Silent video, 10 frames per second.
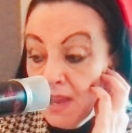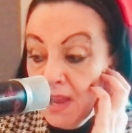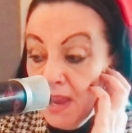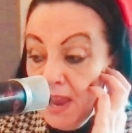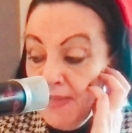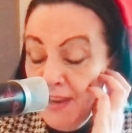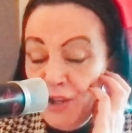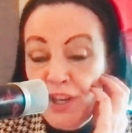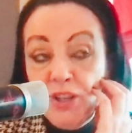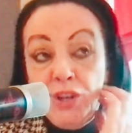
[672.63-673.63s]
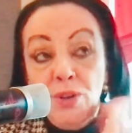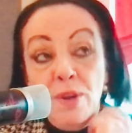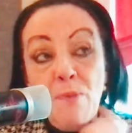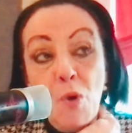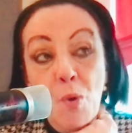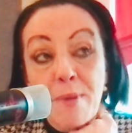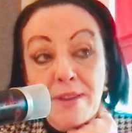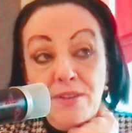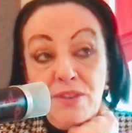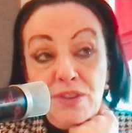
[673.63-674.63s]
And then she took a
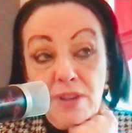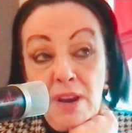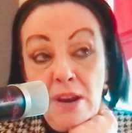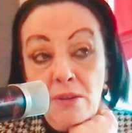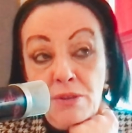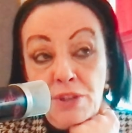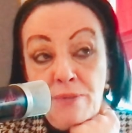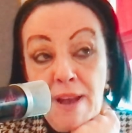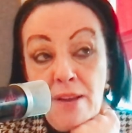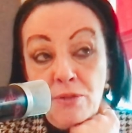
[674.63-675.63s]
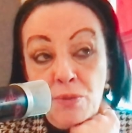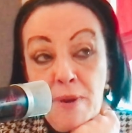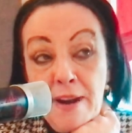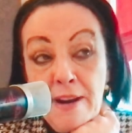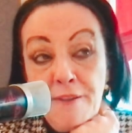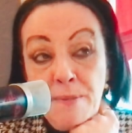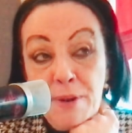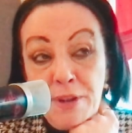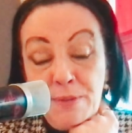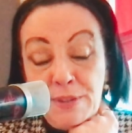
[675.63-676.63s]
moment and looked around where
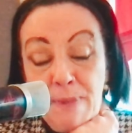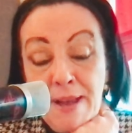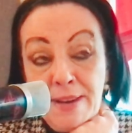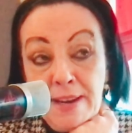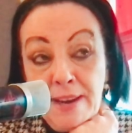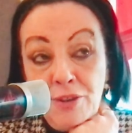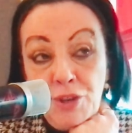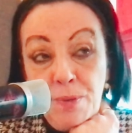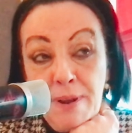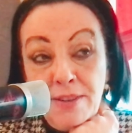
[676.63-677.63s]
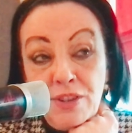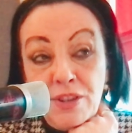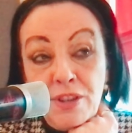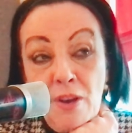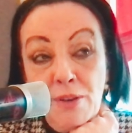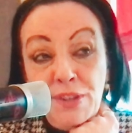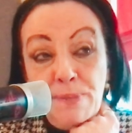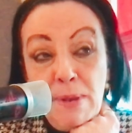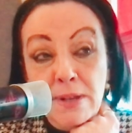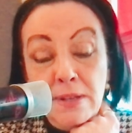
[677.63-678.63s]
everybody was panicking. She went to the
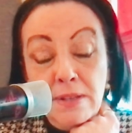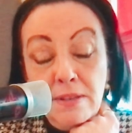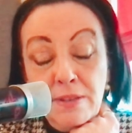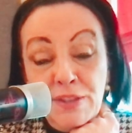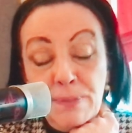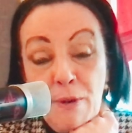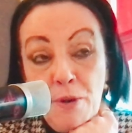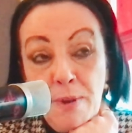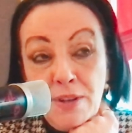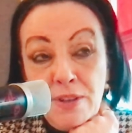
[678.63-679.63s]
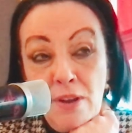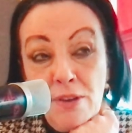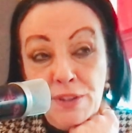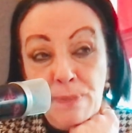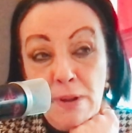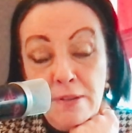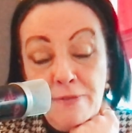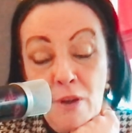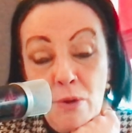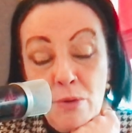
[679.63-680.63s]
hospital. Her spirit went to the hospital,
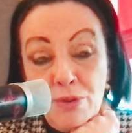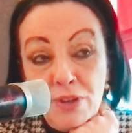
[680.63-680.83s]
followed.